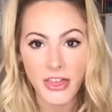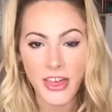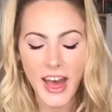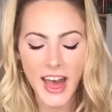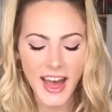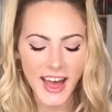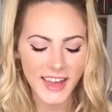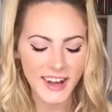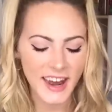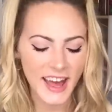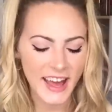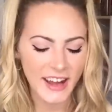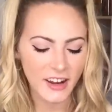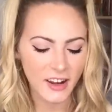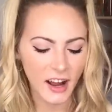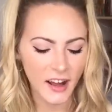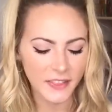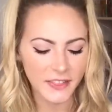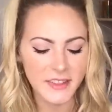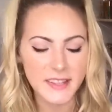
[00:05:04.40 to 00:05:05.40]
Then I
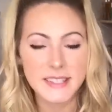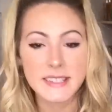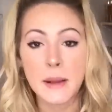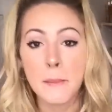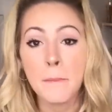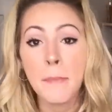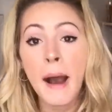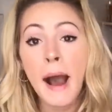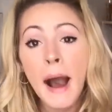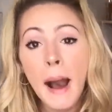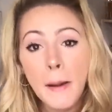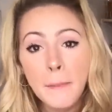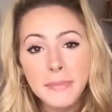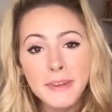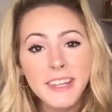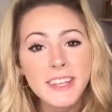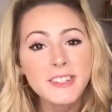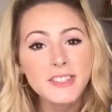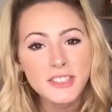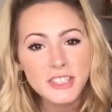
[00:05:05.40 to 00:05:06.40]
got this
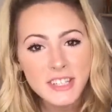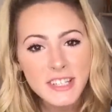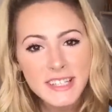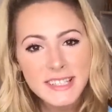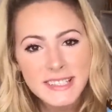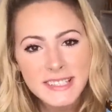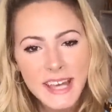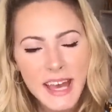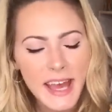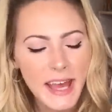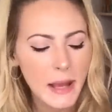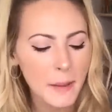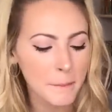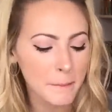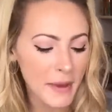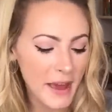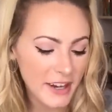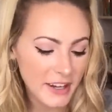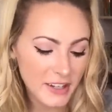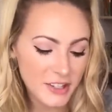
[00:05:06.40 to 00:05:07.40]
pumpkin
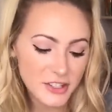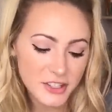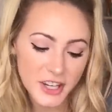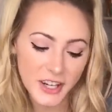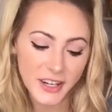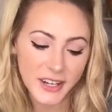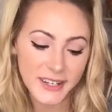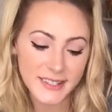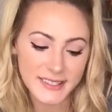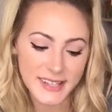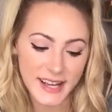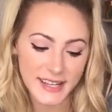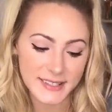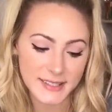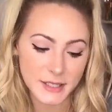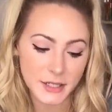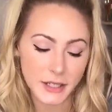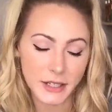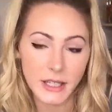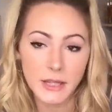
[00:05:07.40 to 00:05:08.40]
cheesecake Ben & Jerry's
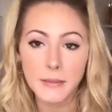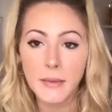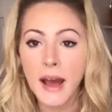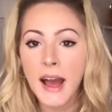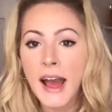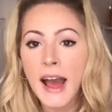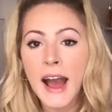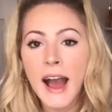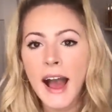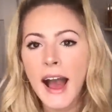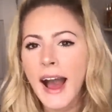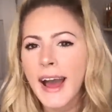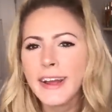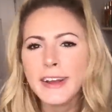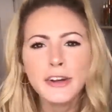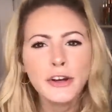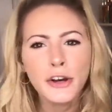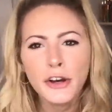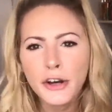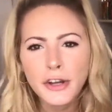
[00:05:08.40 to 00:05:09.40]
ice cream. I
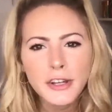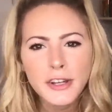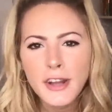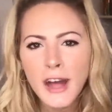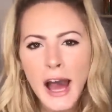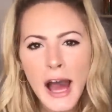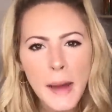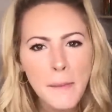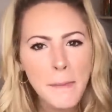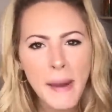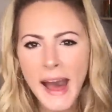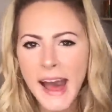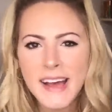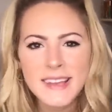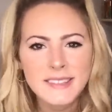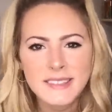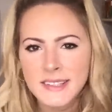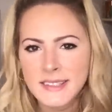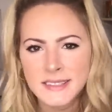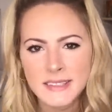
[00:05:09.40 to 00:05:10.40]
could not
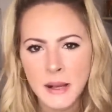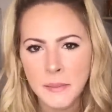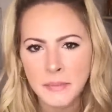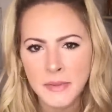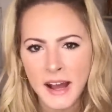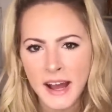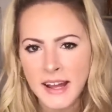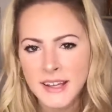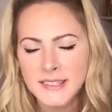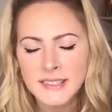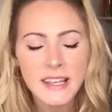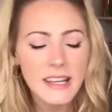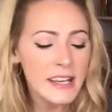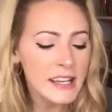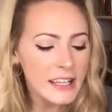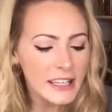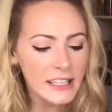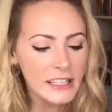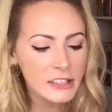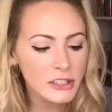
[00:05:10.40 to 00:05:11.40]
pass this up, guys.
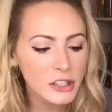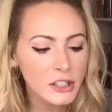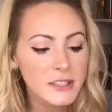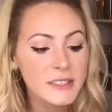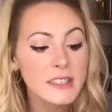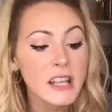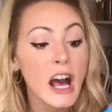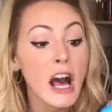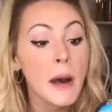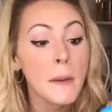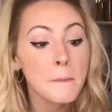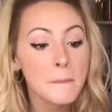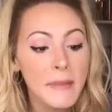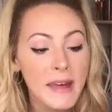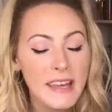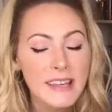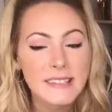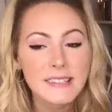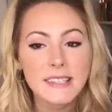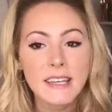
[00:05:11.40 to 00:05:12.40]
It looks
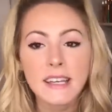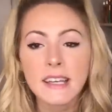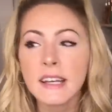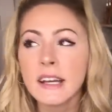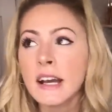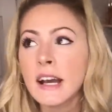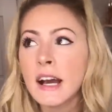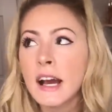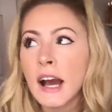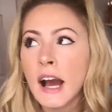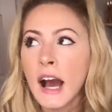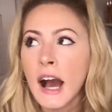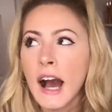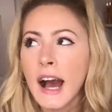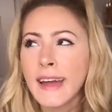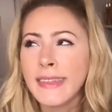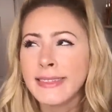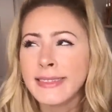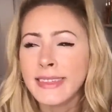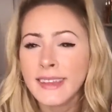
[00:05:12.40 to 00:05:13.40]
amazing.
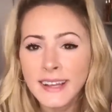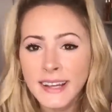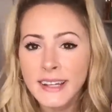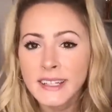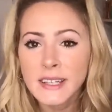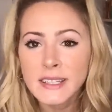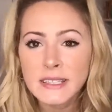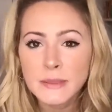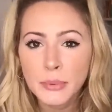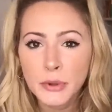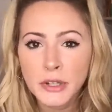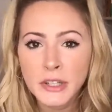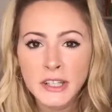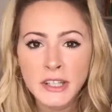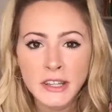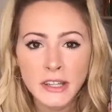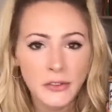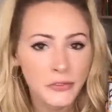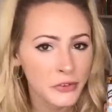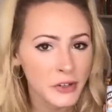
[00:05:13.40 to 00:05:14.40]
I think I need to put
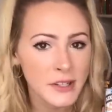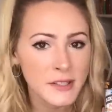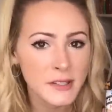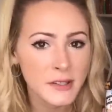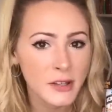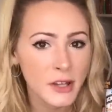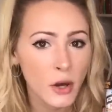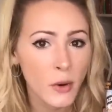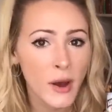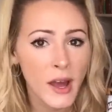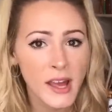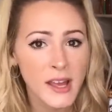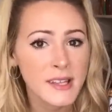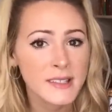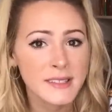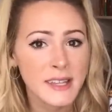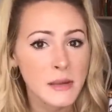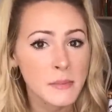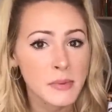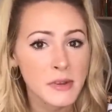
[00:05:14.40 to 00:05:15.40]
it in the freezer though
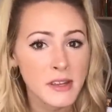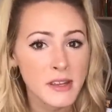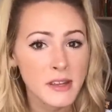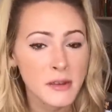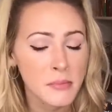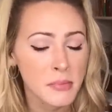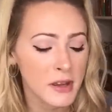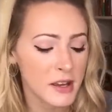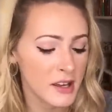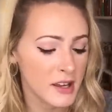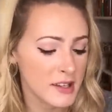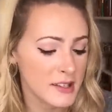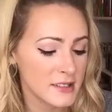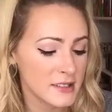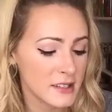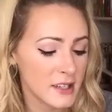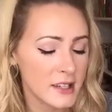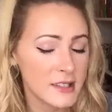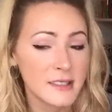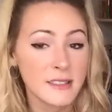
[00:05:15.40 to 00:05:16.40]
ASAP
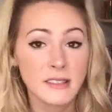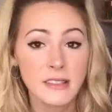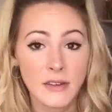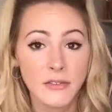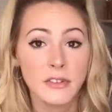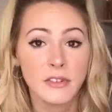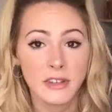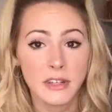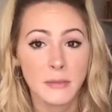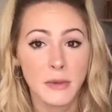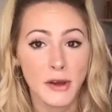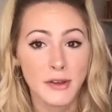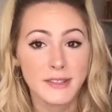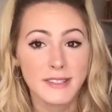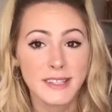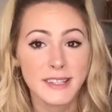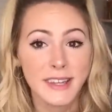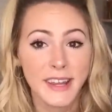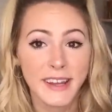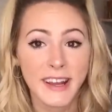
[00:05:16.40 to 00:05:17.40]
because it's definitely
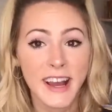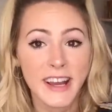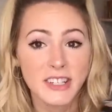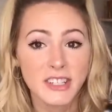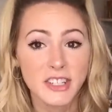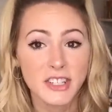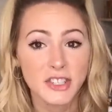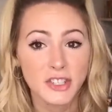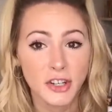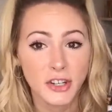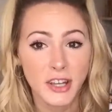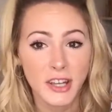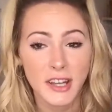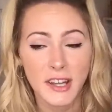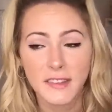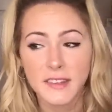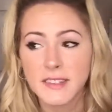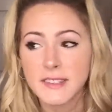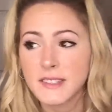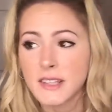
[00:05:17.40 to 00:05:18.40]
melted. Like I just shook it
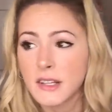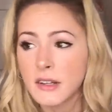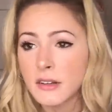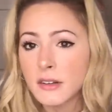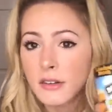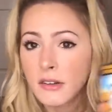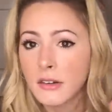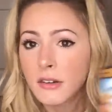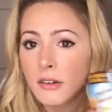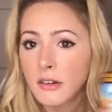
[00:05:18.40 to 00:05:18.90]
and listen.